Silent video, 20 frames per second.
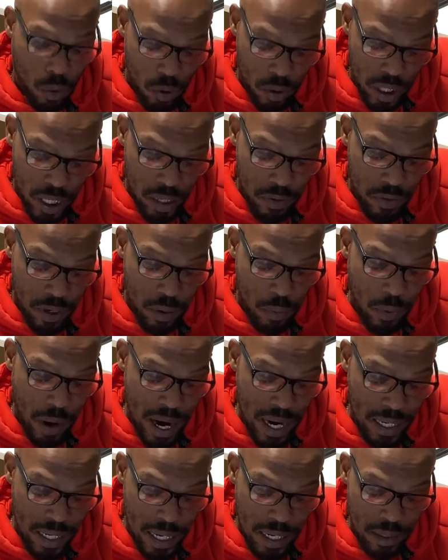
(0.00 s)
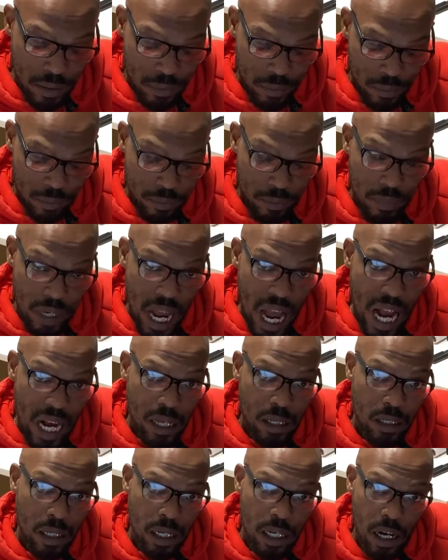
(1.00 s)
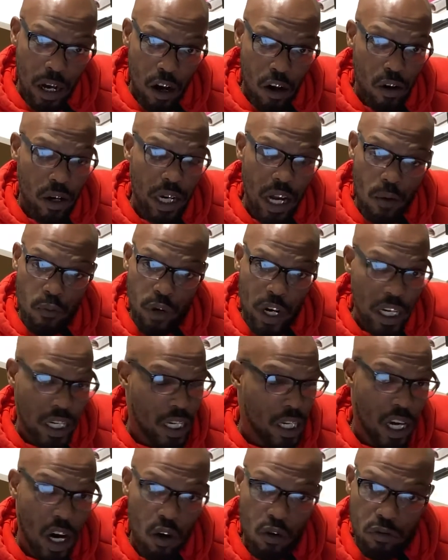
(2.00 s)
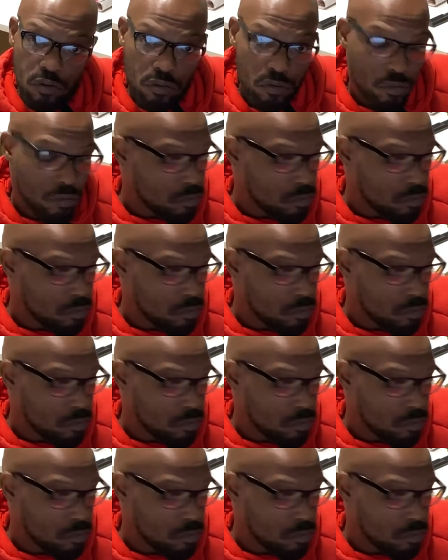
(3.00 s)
want to give up right now. I could look at her and I'm ready to go.